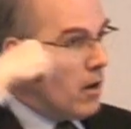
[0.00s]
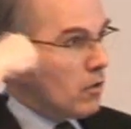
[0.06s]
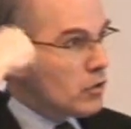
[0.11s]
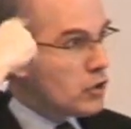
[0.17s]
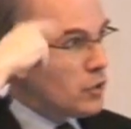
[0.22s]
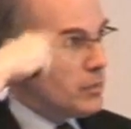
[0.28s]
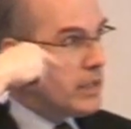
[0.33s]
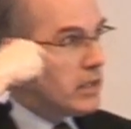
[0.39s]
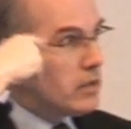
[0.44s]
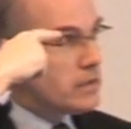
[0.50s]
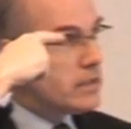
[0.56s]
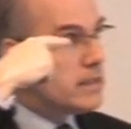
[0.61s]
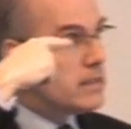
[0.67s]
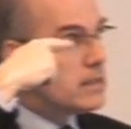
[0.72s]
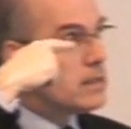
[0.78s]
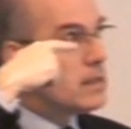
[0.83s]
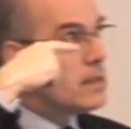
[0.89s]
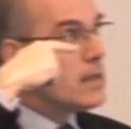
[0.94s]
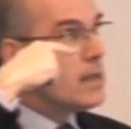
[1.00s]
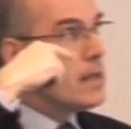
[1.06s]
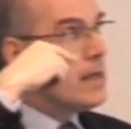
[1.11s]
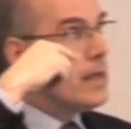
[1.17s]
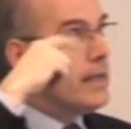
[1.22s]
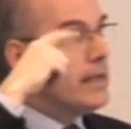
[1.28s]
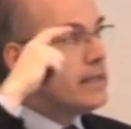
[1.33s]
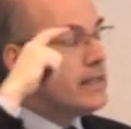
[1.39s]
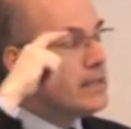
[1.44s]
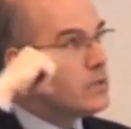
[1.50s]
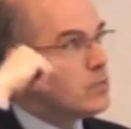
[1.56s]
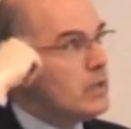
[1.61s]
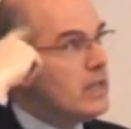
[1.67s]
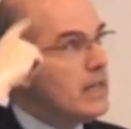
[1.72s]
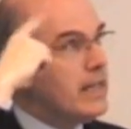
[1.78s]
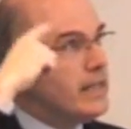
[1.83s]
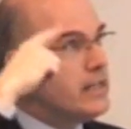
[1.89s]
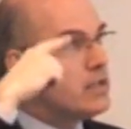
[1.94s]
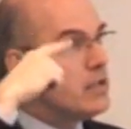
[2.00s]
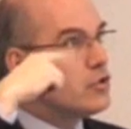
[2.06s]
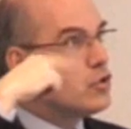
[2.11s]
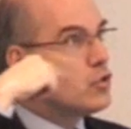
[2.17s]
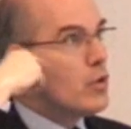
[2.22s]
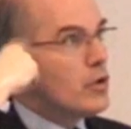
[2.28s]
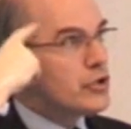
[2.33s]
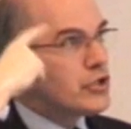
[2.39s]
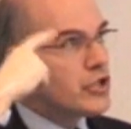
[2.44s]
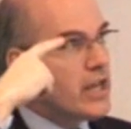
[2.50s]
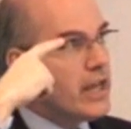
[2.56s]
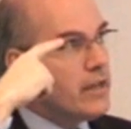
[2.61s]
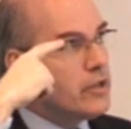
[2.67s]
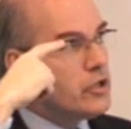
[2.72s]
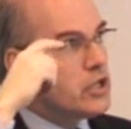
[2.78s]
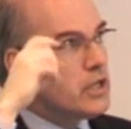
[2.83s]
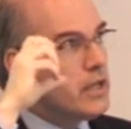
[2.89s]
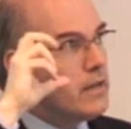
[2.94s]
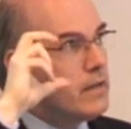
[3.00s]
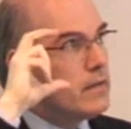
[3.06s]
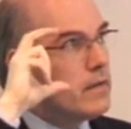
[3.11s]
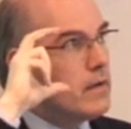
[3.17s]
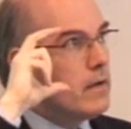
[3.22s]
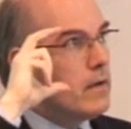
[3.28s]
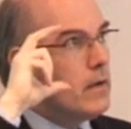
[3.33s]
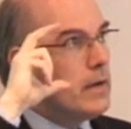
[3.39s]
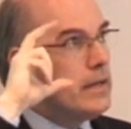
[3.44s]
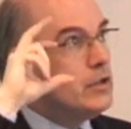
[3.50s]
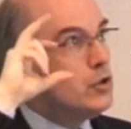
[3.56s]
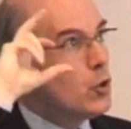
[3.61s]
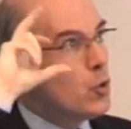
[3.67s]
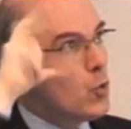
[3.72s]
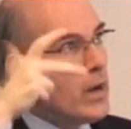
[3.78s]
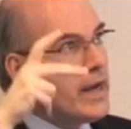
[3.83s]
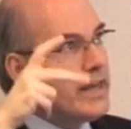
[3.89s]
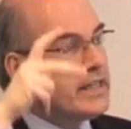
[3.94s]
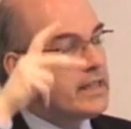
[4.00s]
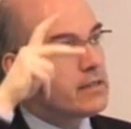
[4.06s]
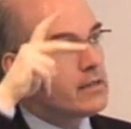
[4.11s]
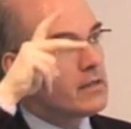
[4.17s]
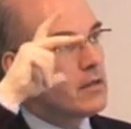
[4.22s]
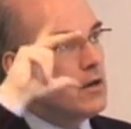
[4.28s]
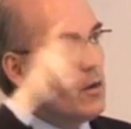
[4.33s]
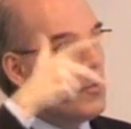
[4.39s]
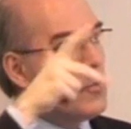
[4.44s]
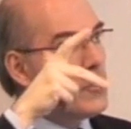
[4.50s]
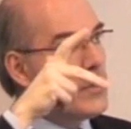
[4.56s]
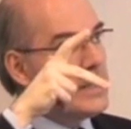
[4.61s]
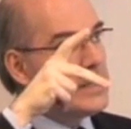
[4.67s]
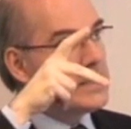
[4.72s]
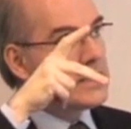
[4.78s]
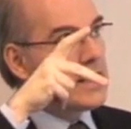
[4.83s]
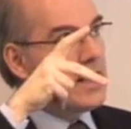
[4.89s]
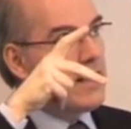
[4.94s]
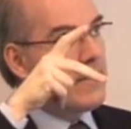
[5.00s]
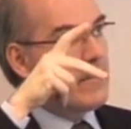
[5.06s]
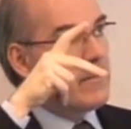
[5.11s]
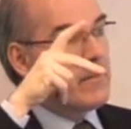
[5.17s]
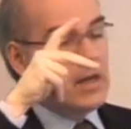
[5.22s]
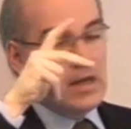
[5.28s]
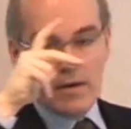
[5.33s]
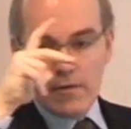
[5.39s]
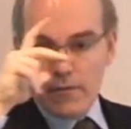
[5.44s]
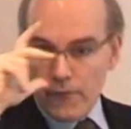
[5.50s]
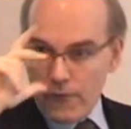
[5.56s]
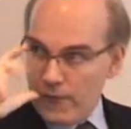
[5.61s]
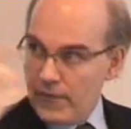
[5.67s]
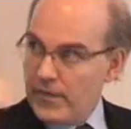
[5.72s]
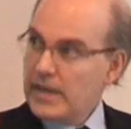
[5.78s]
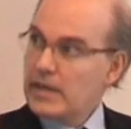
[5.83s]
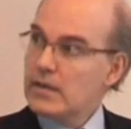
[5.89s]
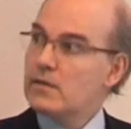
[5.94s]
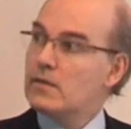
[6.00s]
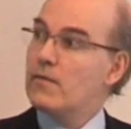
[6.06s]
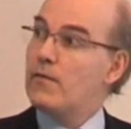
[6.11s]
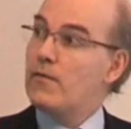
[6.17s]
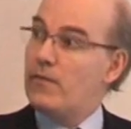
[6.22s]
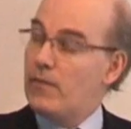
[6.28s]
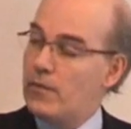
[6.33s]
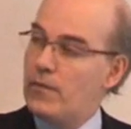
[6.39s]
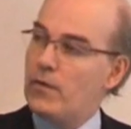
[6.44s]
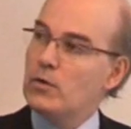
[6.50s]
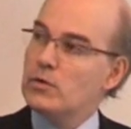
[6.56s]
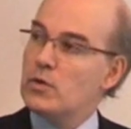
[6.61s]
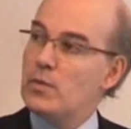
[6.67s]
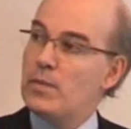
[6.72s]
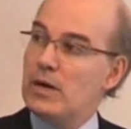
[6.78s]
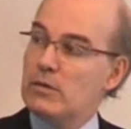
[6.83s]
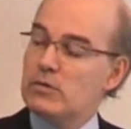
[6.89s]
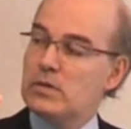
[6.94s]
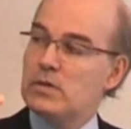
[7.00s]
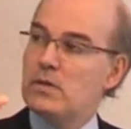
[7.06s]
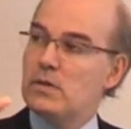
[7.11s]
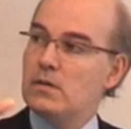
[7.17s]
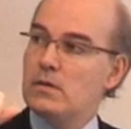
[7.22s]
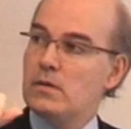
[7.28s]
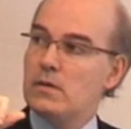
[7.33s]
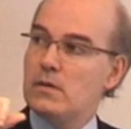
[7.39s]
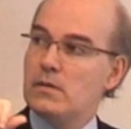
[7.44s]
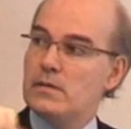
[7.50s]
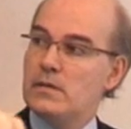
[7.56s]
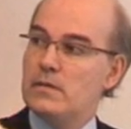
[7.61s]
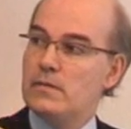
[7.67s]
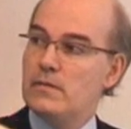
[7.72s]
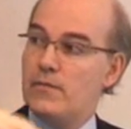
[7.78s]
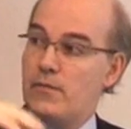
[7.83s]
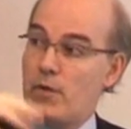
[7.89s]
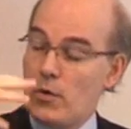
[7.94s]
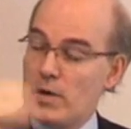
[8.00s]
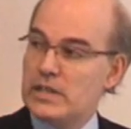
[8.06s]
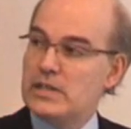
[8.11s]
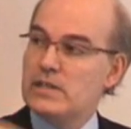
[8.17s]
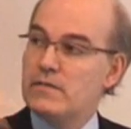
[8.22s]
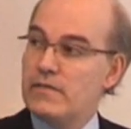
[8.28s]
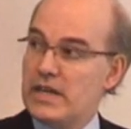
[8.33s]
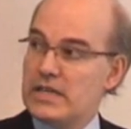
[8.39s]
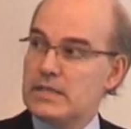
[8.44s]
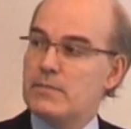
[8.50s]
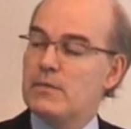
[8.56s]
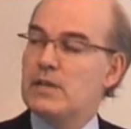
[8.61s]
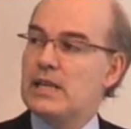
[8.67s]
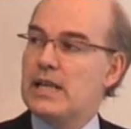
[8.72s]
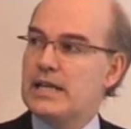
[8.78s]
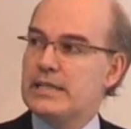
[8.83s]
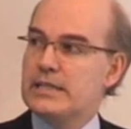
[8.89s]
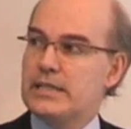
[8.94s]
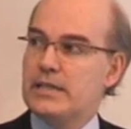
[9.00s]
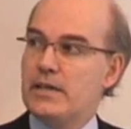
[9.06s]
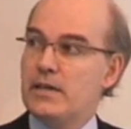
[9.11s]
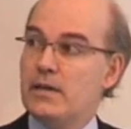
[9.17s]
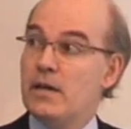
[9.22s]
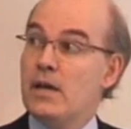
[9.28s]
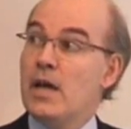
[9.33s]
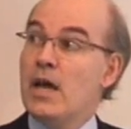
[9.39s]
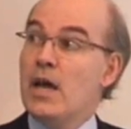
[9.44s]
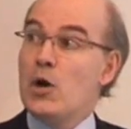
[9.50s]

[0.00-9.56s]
also because it, it is related to a change in the, in the way that corporates have think, thought about the, the, the foreign investment last year.